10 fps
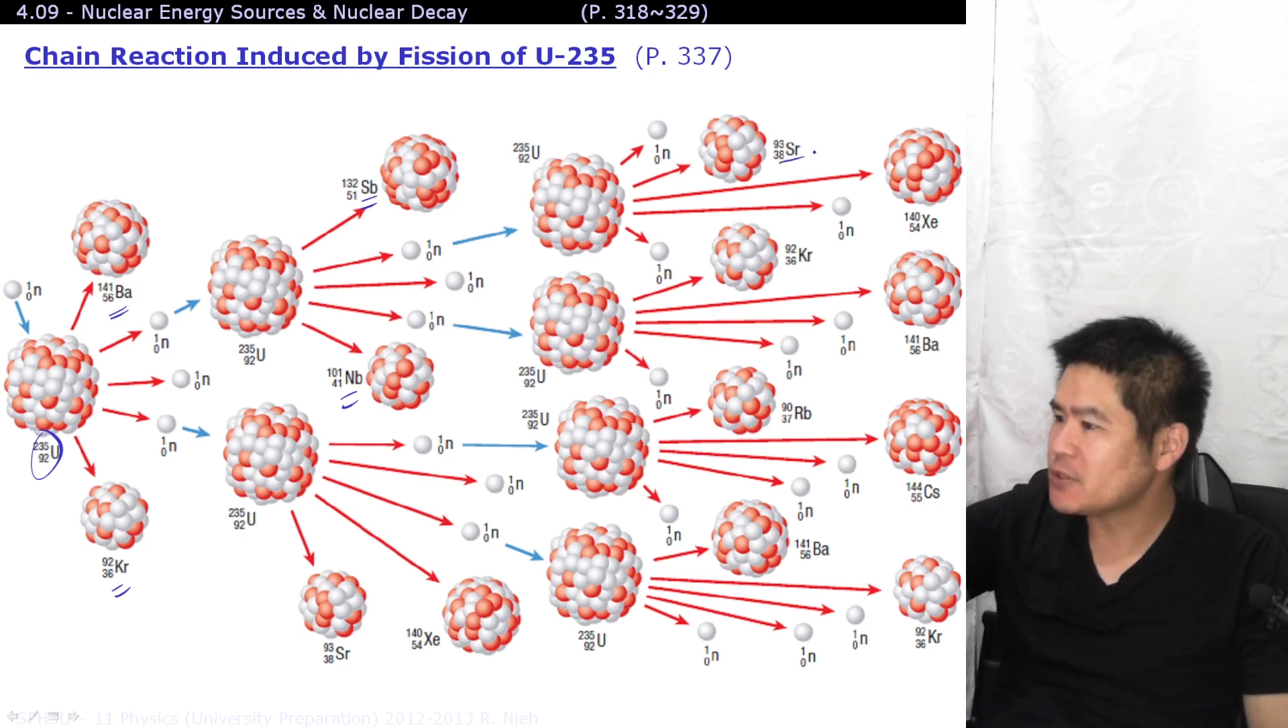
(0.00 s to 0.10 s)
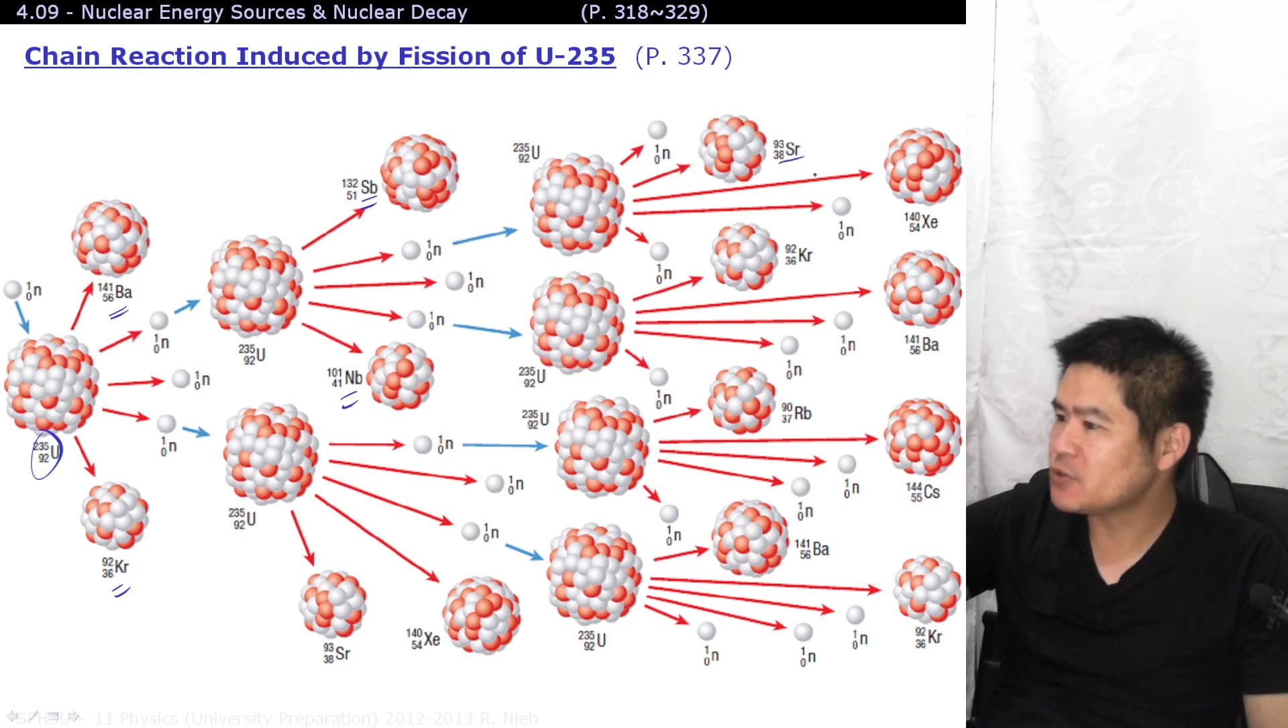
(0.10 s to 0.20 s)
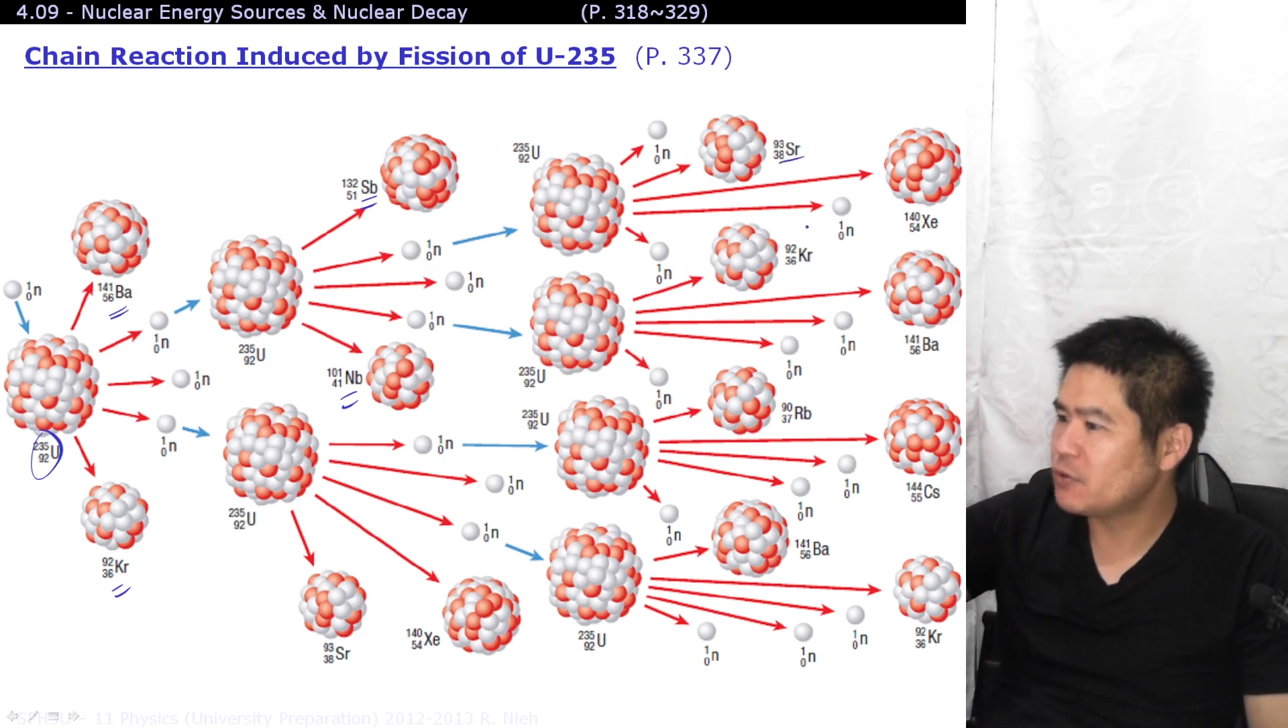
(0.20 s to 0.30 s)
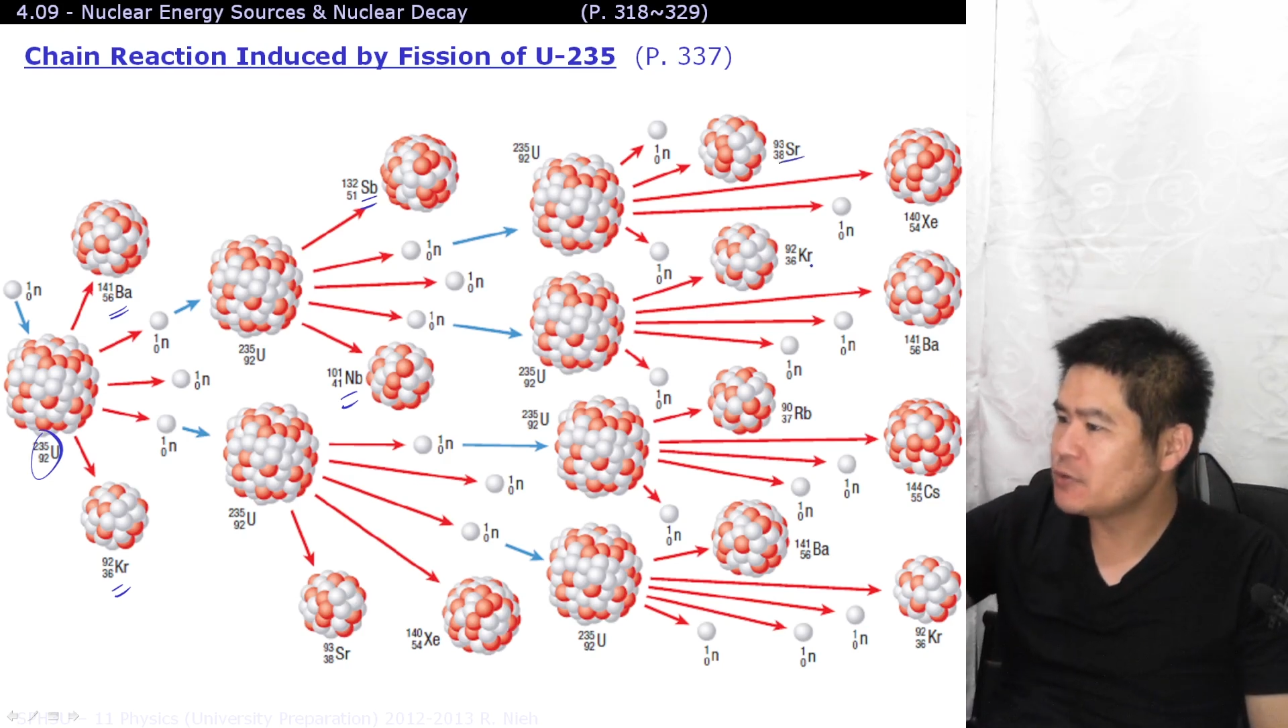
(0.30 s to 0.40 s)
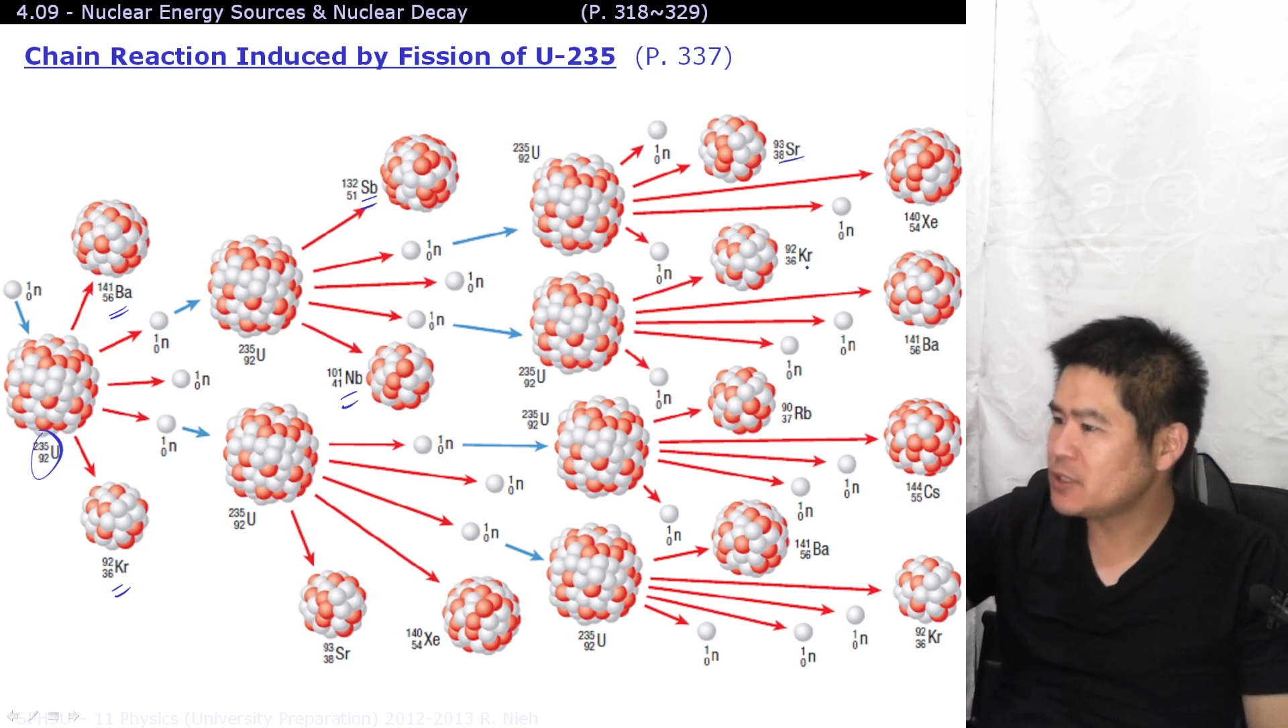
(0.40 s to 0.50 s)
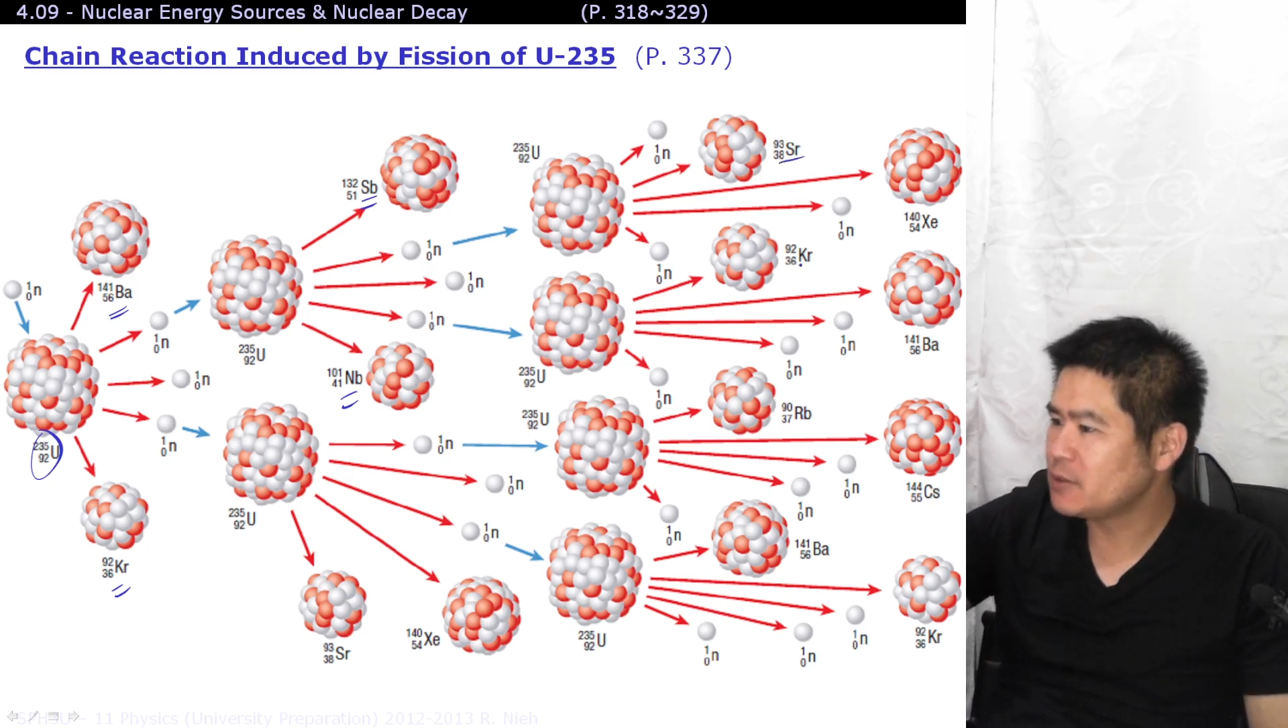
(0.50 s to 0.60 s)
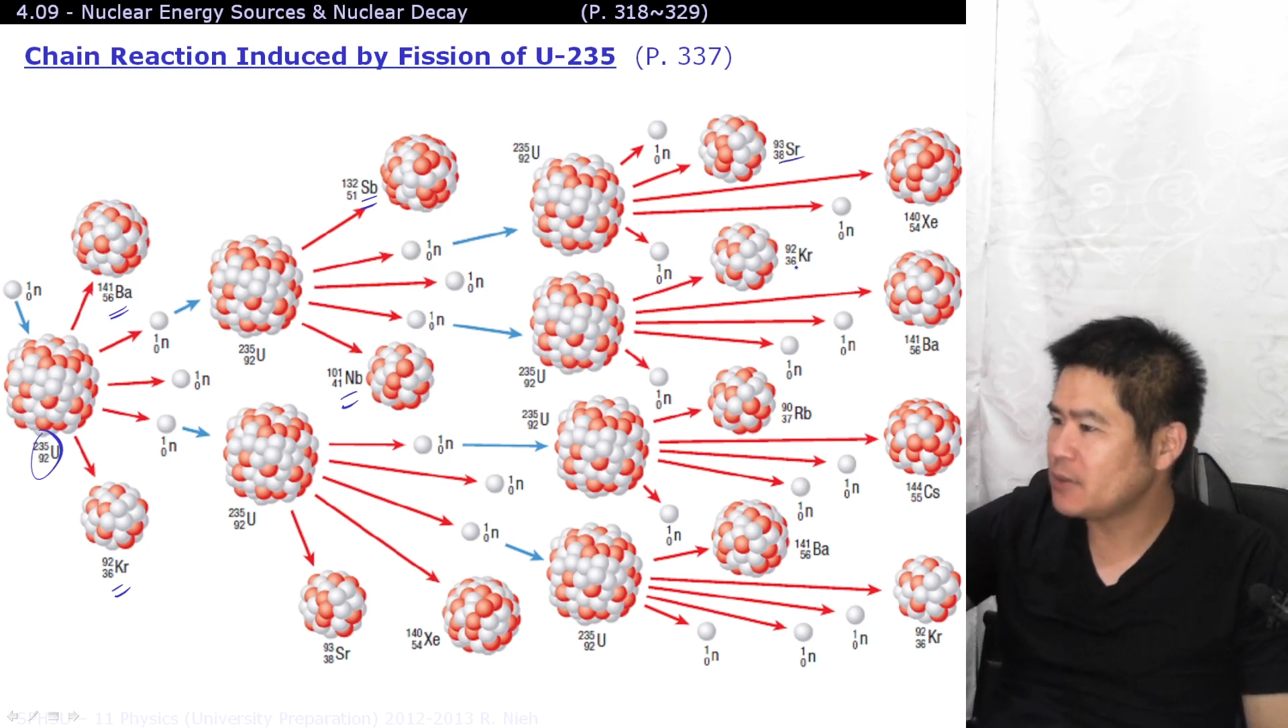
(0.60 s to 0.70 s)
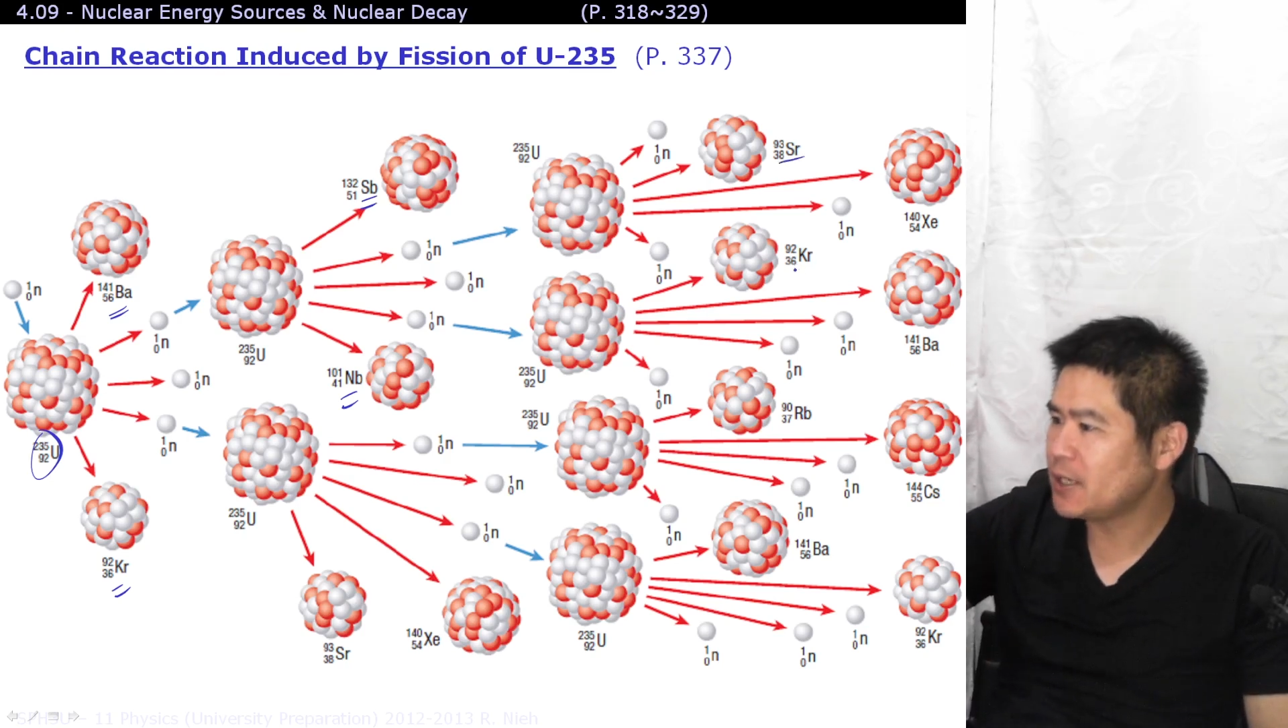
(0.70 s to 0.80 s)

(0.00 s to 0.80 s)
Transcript: strontium